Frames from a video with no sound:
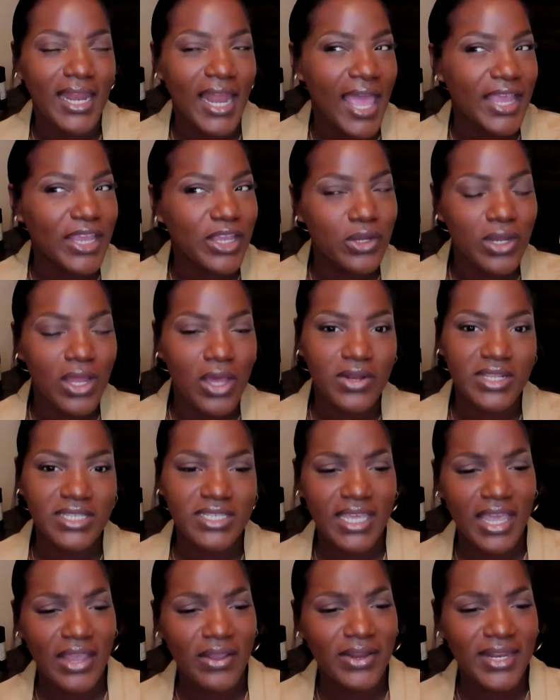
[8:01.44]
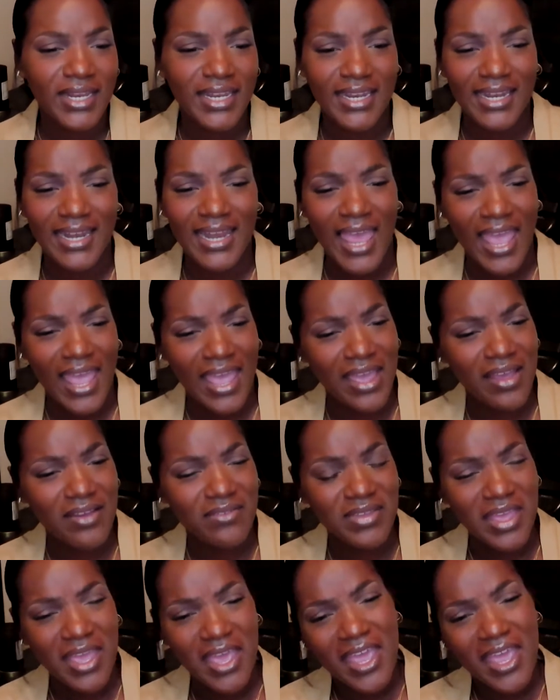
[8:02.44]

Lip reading: Like, you notice Karen didn't laugh.